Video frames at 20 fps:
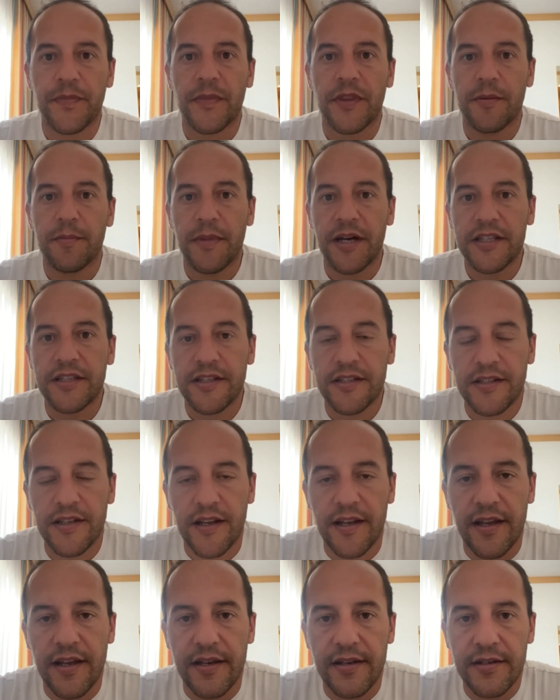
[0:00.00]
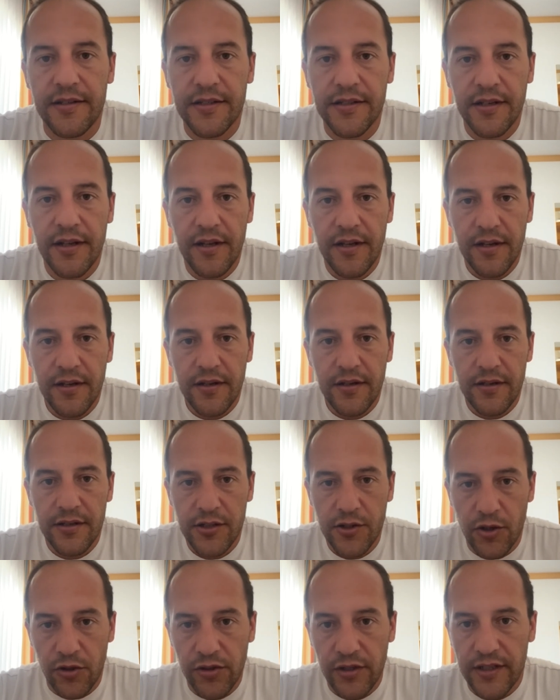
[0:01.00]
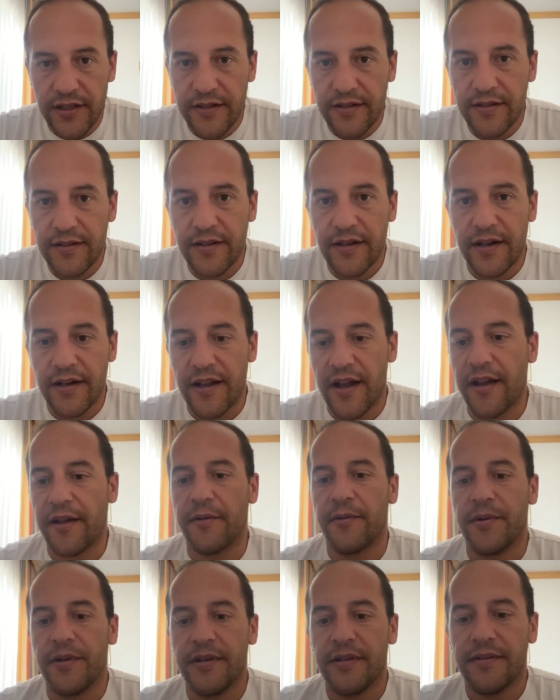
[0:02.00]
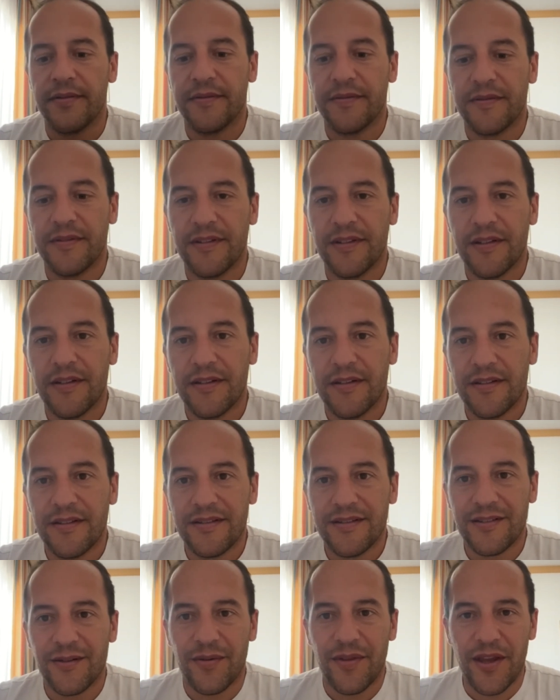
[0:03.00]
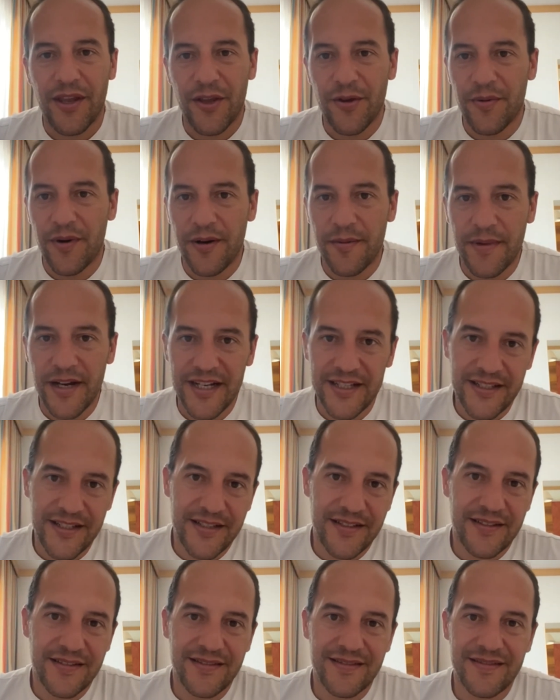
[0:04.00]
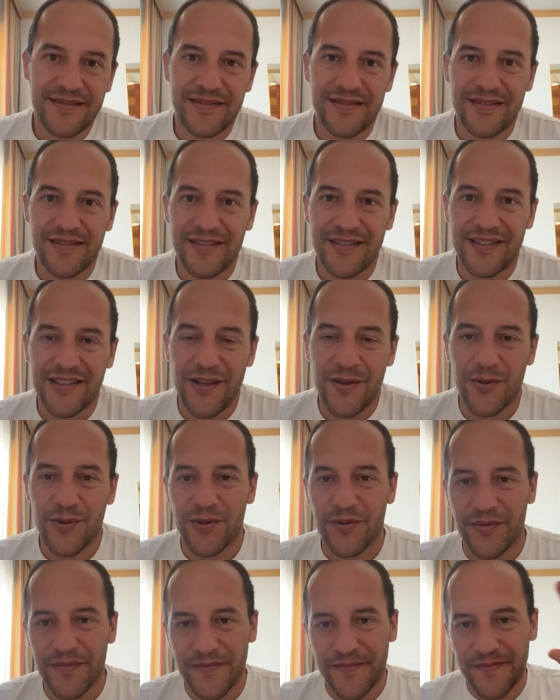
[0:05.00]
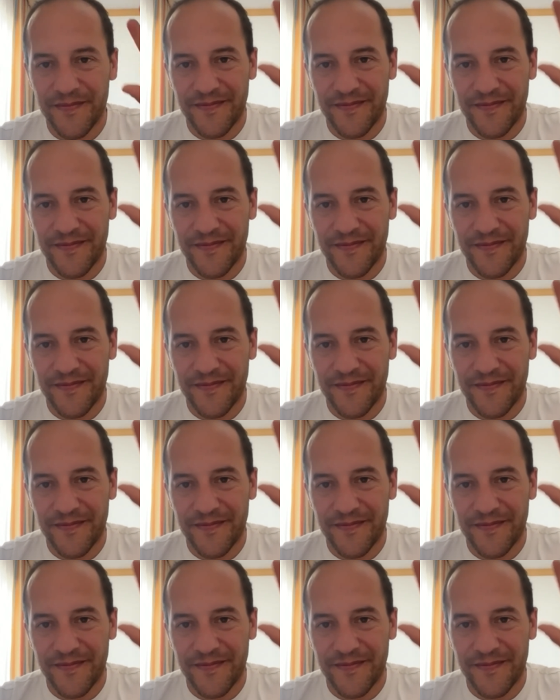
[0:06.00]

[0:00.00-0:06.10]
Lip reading: matches against Scotland and Hungary. So thank you very much. See you soon.